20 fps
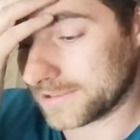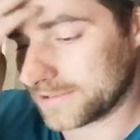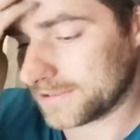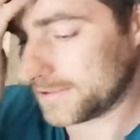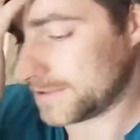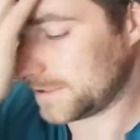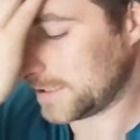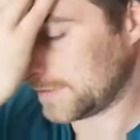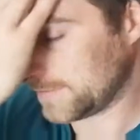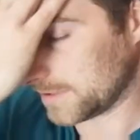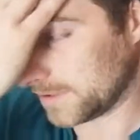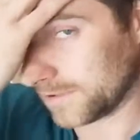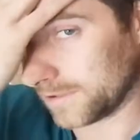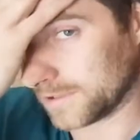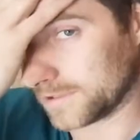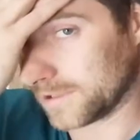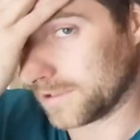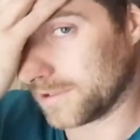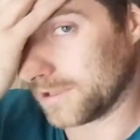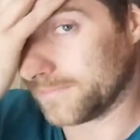saves a
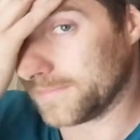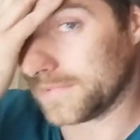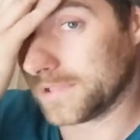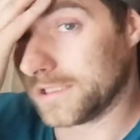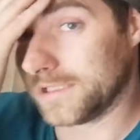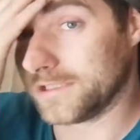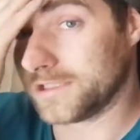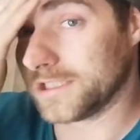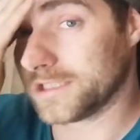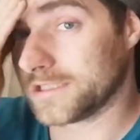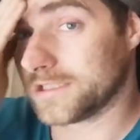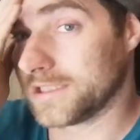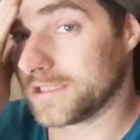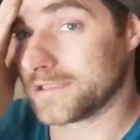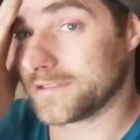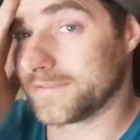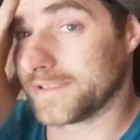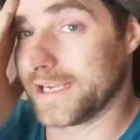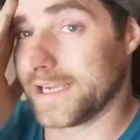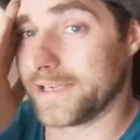lot of time. The
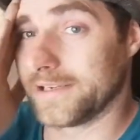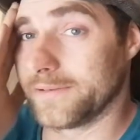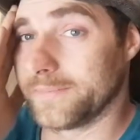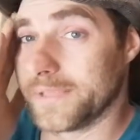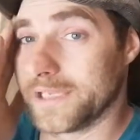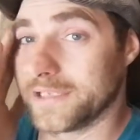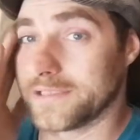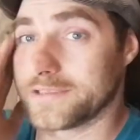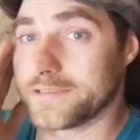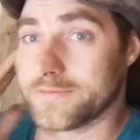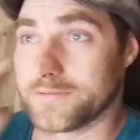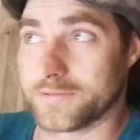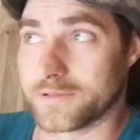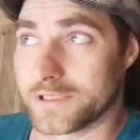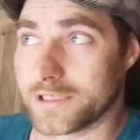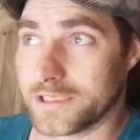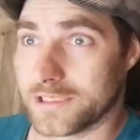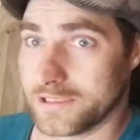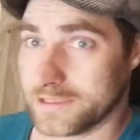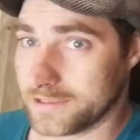logistics of getting the bits for
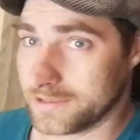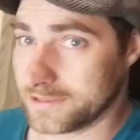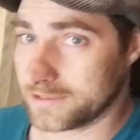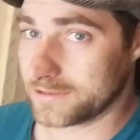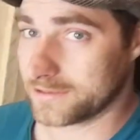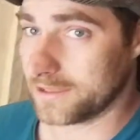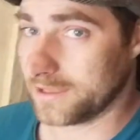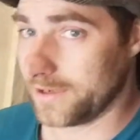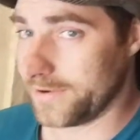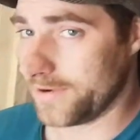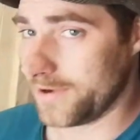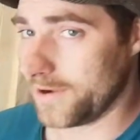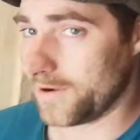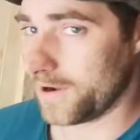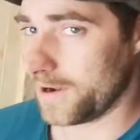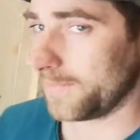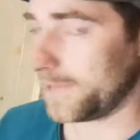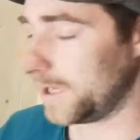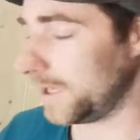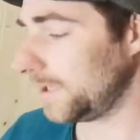one of these is a
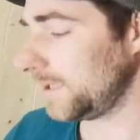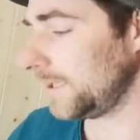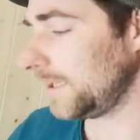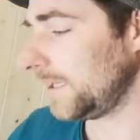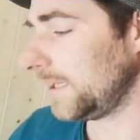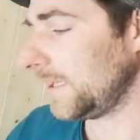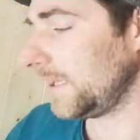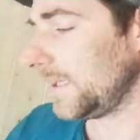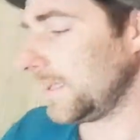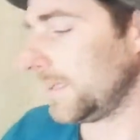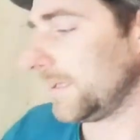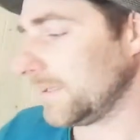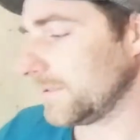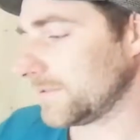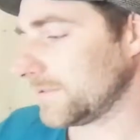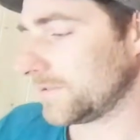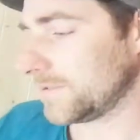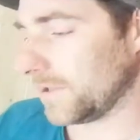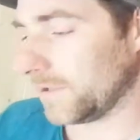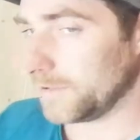nightmare.
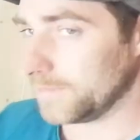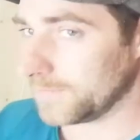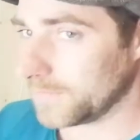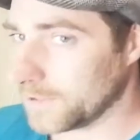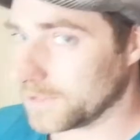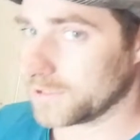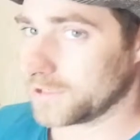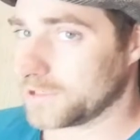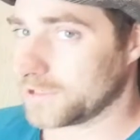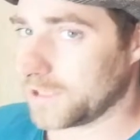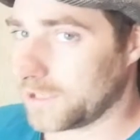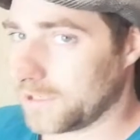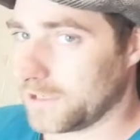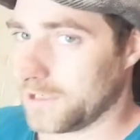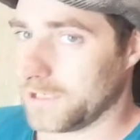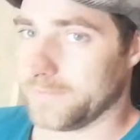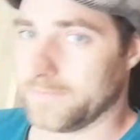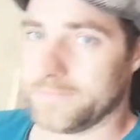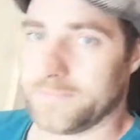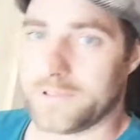So much
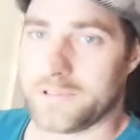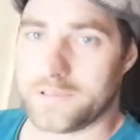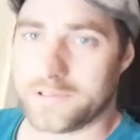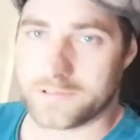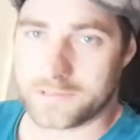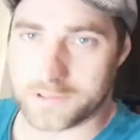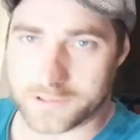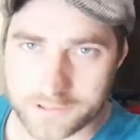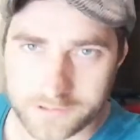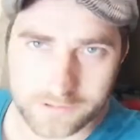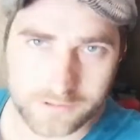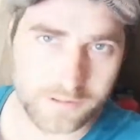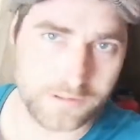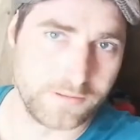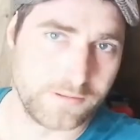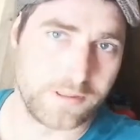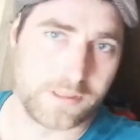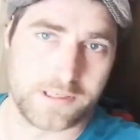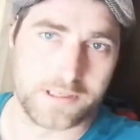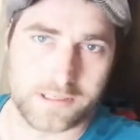time just
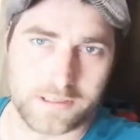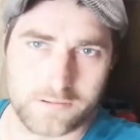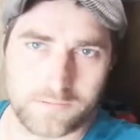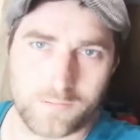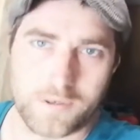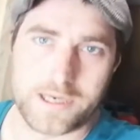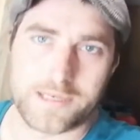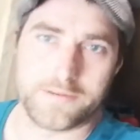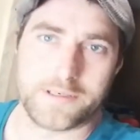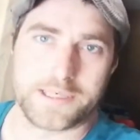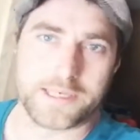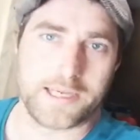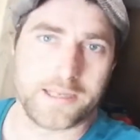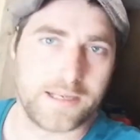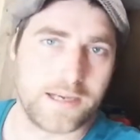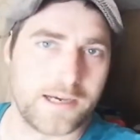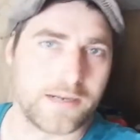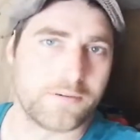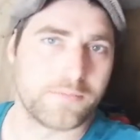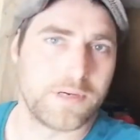Googling, where do I get
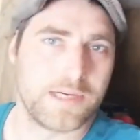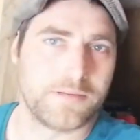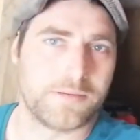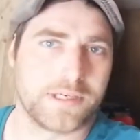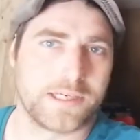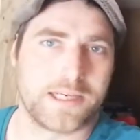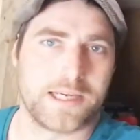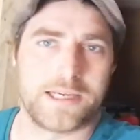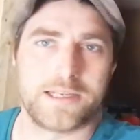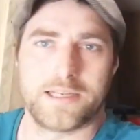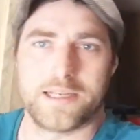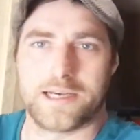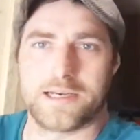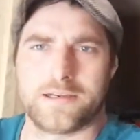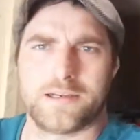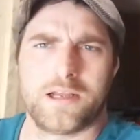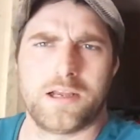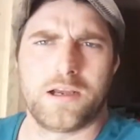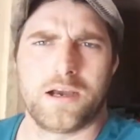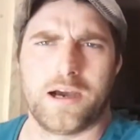that? Where do I get that?
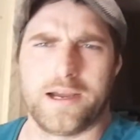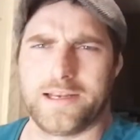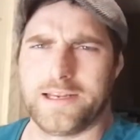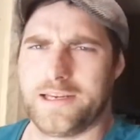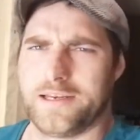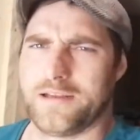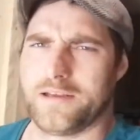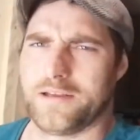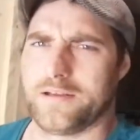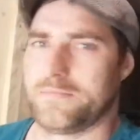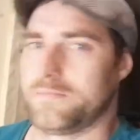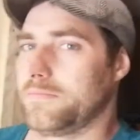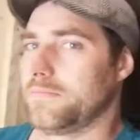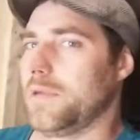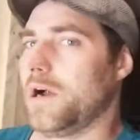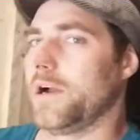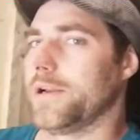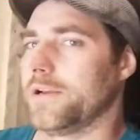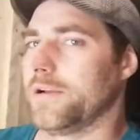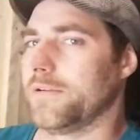
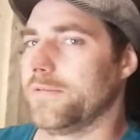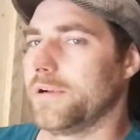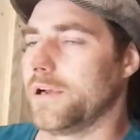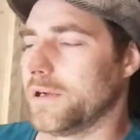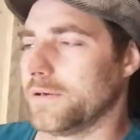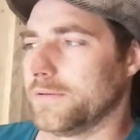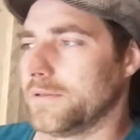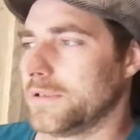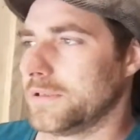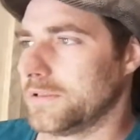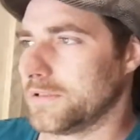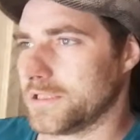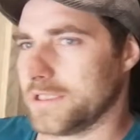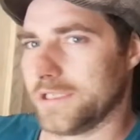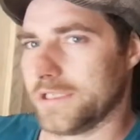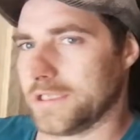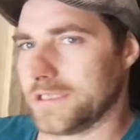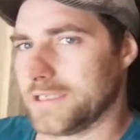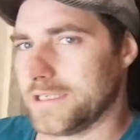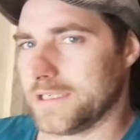I don't know, does
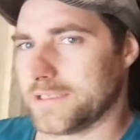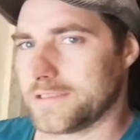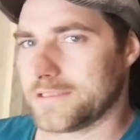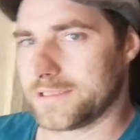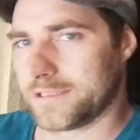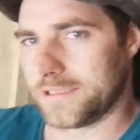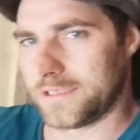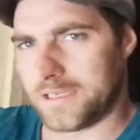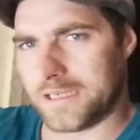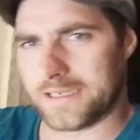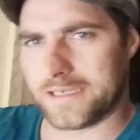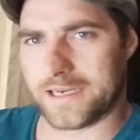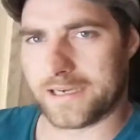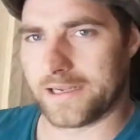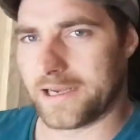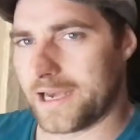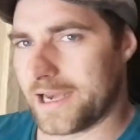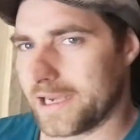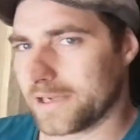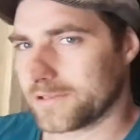it exist? Can
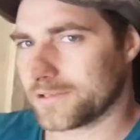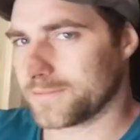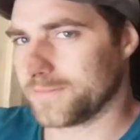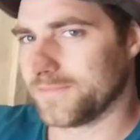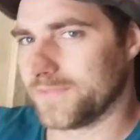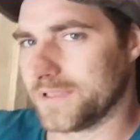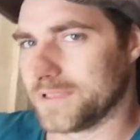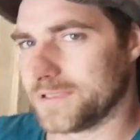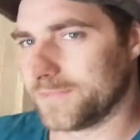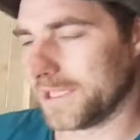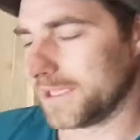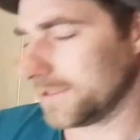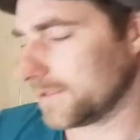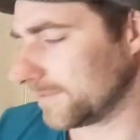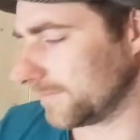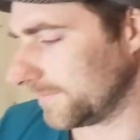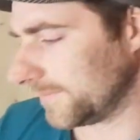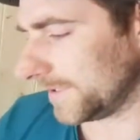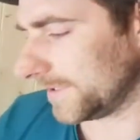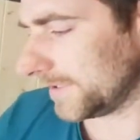I hack something to make
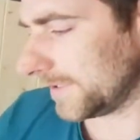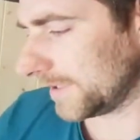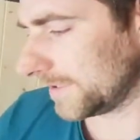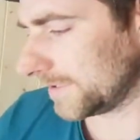something?